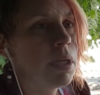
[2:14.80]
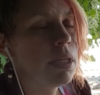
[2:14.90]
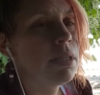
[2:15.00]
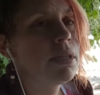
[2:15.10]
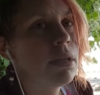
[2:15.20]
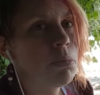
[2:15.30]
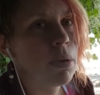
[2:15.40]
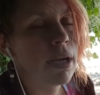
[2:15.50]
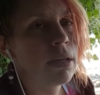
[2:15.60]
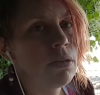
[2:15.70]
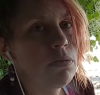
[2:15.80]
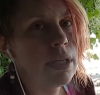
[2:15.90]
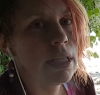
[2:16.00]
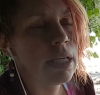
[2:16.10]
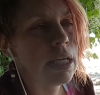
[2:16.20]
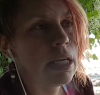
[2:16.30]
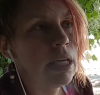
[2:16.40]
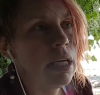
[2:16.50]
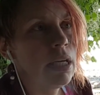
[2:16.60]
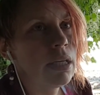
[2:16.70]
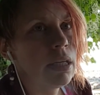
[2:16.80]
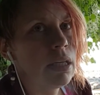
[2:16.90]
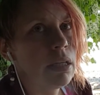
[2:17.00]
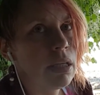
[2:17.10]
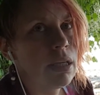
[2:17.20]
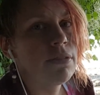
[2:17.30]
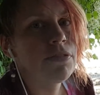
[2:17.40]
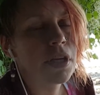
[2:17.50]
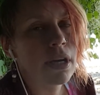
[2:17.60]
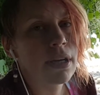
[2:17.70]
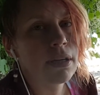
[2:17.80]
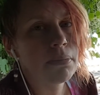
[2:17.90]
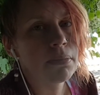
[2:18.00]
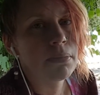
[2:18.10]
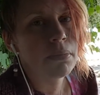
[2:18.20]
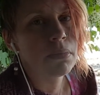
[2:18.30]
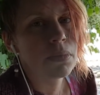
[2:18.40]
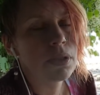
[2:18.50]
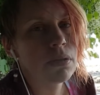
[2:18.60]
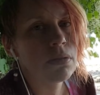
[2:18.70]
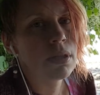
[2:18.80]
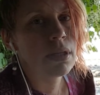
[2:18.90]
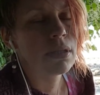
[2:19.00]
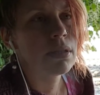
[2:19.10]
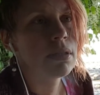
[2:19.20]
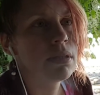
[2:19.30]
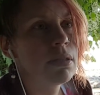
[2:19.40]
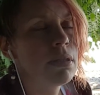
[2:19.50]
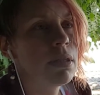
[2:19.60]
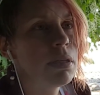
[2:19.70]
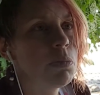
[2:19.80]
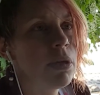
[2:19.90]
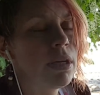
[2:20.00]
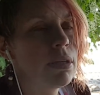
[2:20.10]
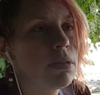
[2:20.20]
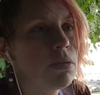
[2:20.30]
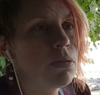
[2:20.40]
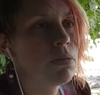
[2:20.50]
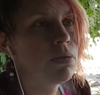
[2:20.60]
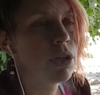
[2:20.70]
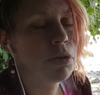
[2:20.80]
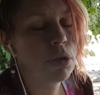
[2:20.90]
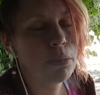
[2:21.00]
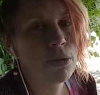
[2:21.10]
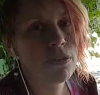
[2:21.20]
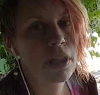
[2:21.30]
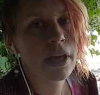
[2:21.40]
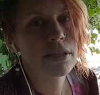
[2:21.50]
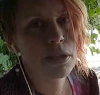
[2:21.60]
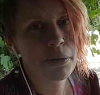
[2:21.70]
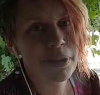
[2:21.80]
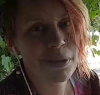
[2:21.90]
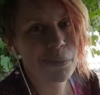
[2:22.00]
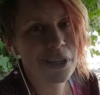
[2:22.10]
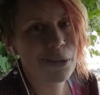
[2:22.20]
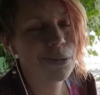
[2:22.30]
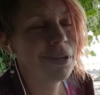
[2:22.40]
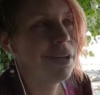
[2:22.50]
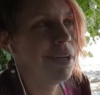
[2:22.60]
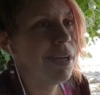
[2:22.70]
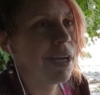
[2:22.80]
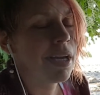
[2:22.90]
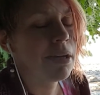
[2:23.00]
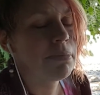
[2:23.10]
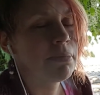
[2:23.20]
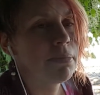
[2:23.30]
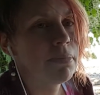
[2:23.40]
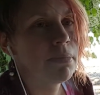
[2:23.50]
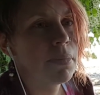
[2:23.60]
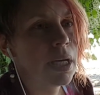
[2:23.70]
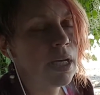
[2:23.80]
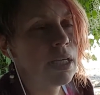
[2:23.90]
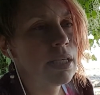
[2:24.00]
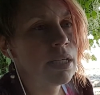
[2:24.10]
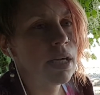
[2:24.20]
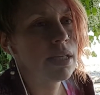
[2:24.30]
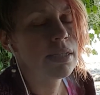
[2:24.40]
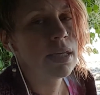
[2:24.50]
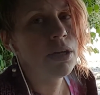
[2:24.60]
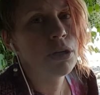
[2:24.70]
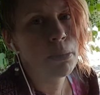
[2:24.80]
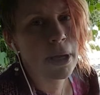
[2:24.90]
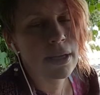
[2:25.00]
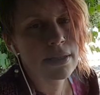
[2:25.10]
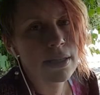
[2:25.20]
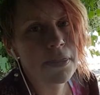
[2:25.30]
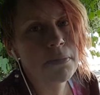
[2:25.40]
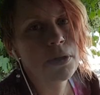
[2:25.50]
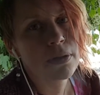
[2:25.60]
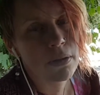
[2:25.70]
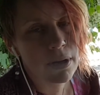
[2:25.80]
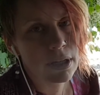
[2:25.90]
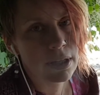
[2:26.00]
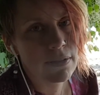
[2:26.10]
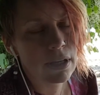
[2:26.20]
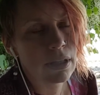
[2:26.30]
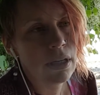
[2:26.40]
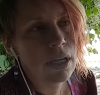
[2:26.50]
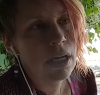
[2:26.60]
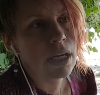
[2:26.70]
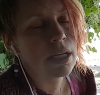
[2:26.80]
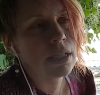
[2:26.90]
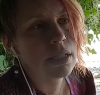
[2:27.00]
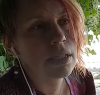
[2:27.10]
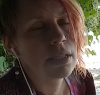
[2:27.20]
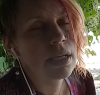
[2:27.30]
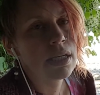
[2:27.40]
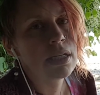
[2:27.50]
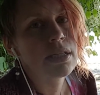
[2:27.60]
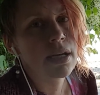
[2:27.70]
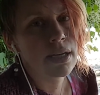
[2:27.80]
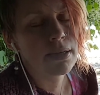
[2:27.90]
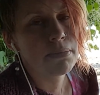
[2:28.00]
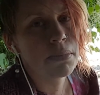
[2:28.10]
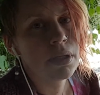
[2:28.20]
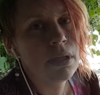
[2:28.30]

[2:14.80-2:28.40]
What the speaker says: is to come back and really give time to these beings who generally move a lot slower than we do, and say our goodbyes. Let them know that we are leaving, and taking time